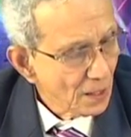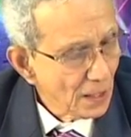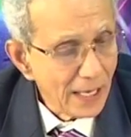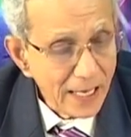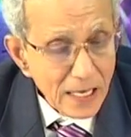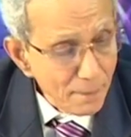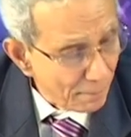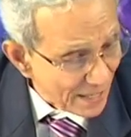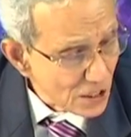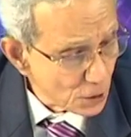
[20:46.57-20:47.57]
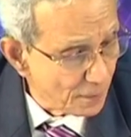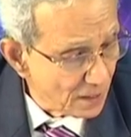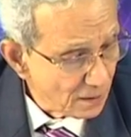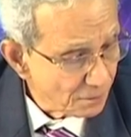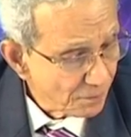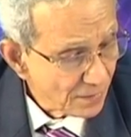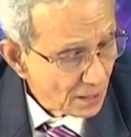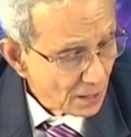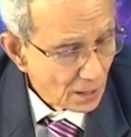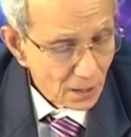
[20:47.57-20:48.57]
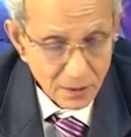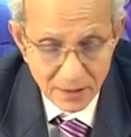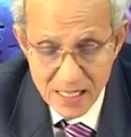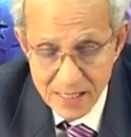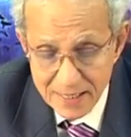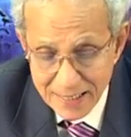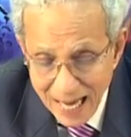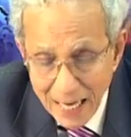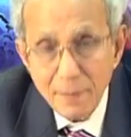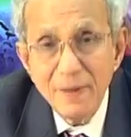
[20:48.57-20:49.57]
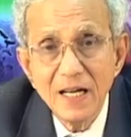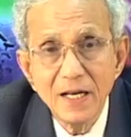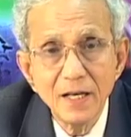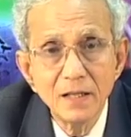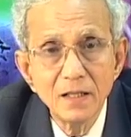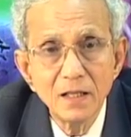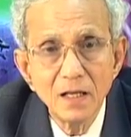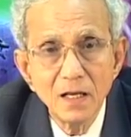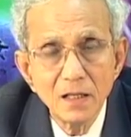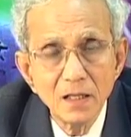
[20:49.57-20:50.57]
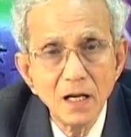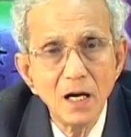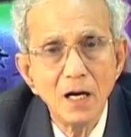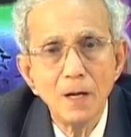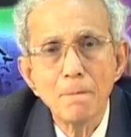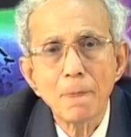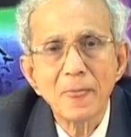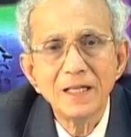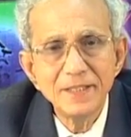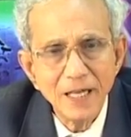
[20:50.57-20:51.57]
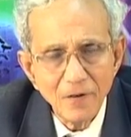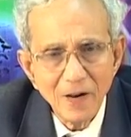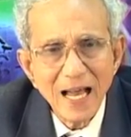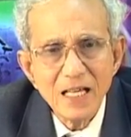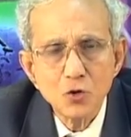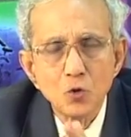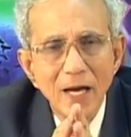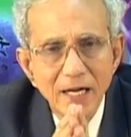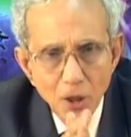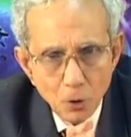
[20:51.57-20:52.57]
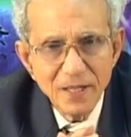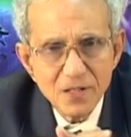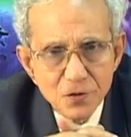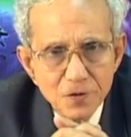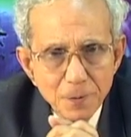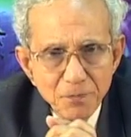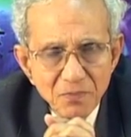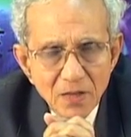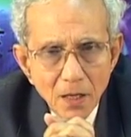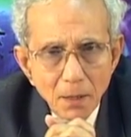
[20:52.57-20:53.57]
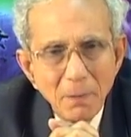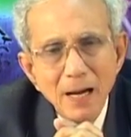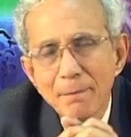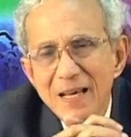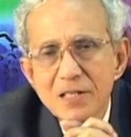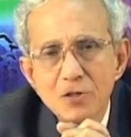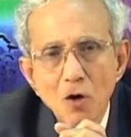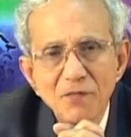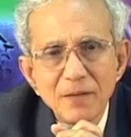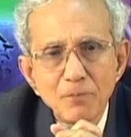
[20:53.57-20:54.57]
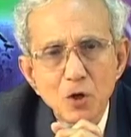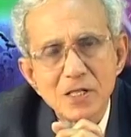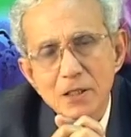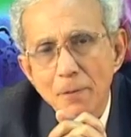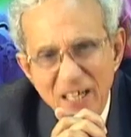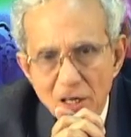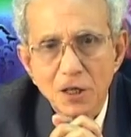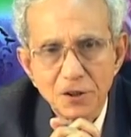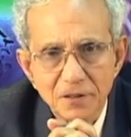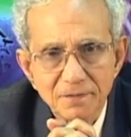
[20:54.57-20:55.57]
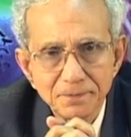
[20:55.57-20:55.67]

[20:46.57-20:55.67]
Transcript: Now, in principle, this can be uh, generalized to n qubits by means of a process of induction.